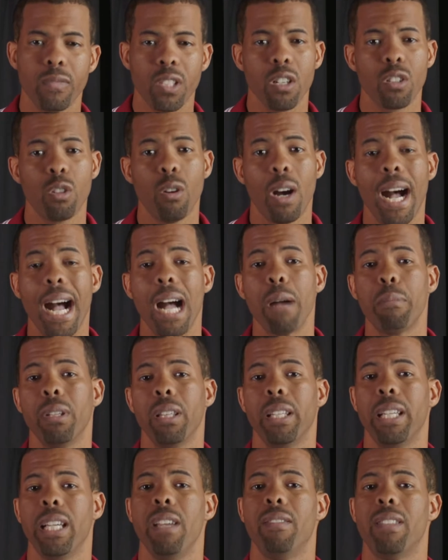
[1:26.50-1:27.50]
So I
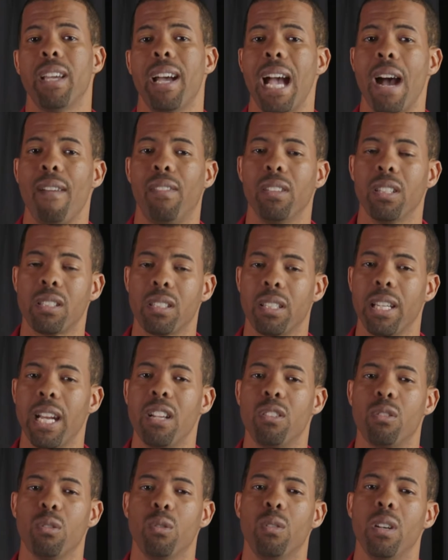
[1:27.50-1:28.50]
believe that having a
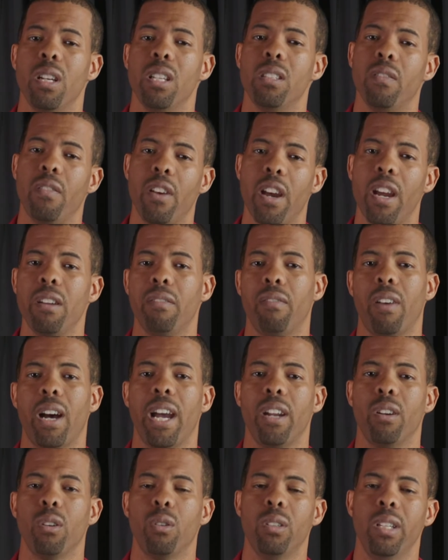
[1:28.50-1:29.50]
schedule is very
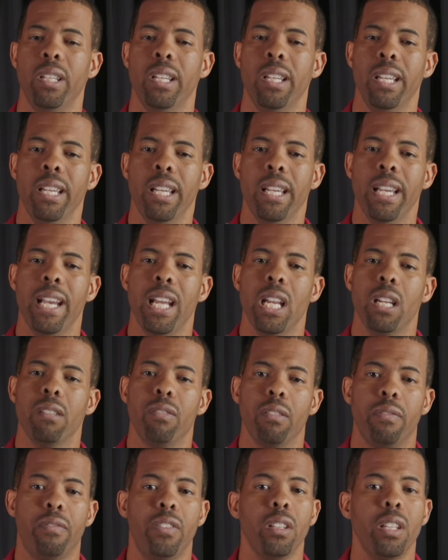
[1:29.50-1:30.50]
vital and
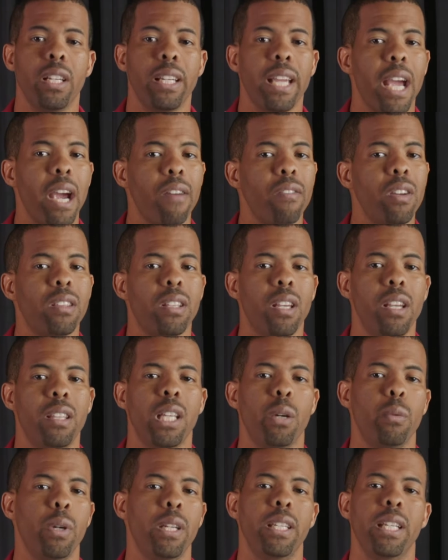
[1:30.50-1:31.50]
fulfilling everything
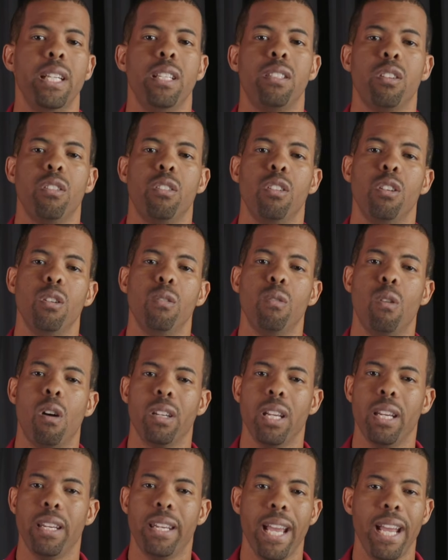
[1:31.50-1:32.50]
that we need to do
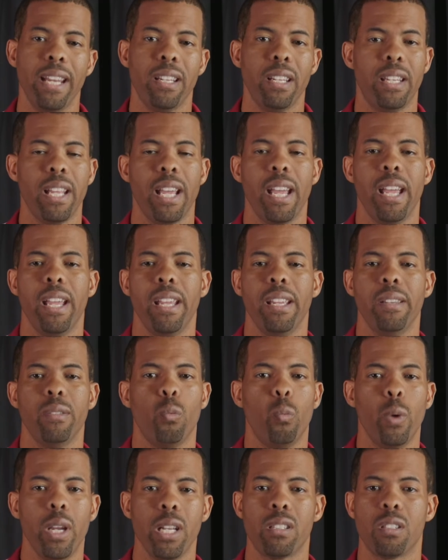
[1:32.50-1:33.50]
on a day-to-day,
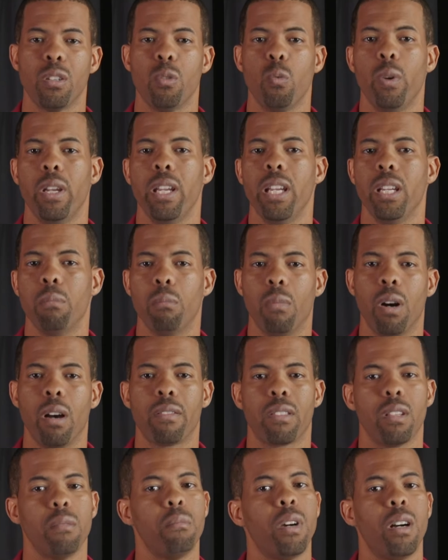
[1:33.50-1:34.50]
week-to-week,
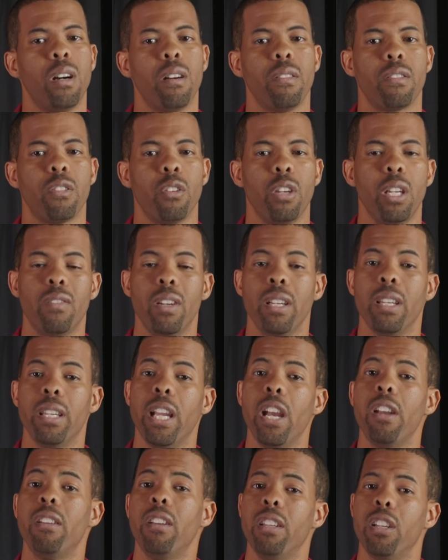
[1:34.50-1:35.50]
month-to-month, or even
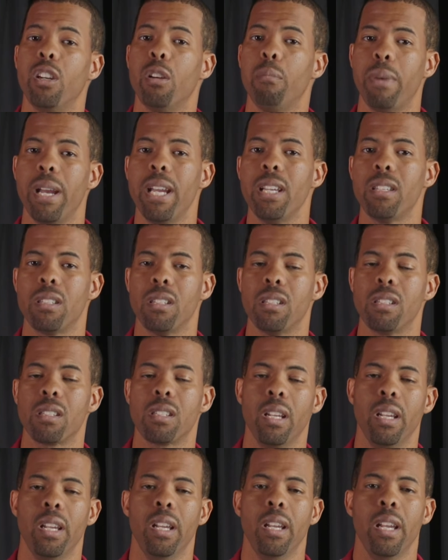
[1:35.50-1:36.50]
year-to-year
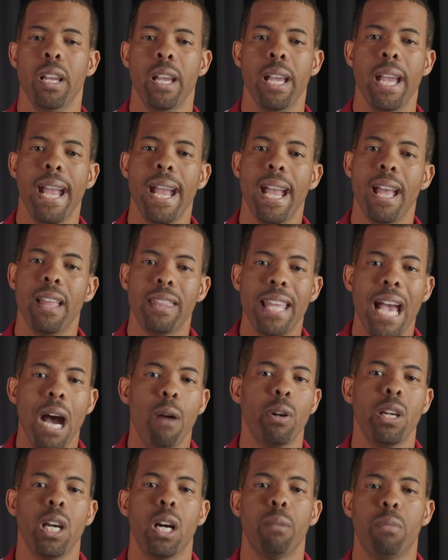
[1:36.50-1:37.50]
basis. And that
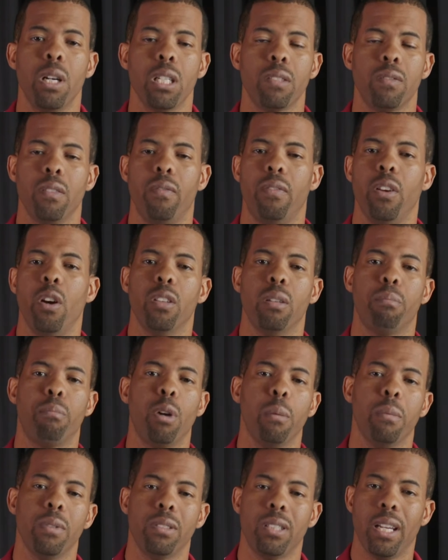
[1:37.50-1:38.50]
will help us fulfill the
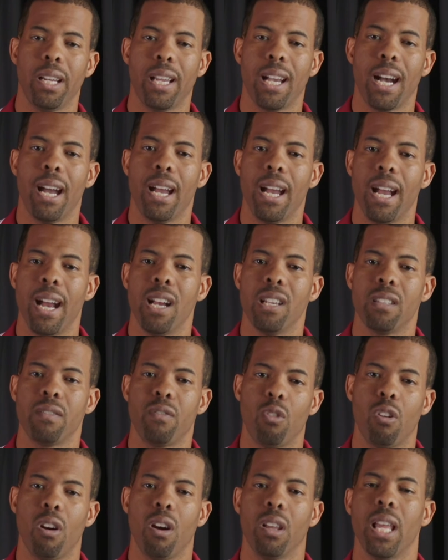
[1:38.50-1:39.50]
purpose that God has
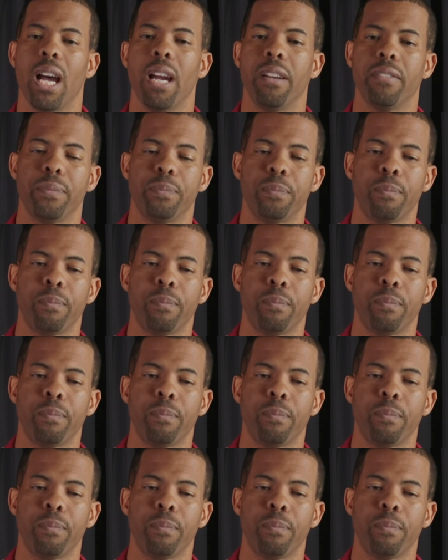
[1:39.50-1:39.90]
for our life.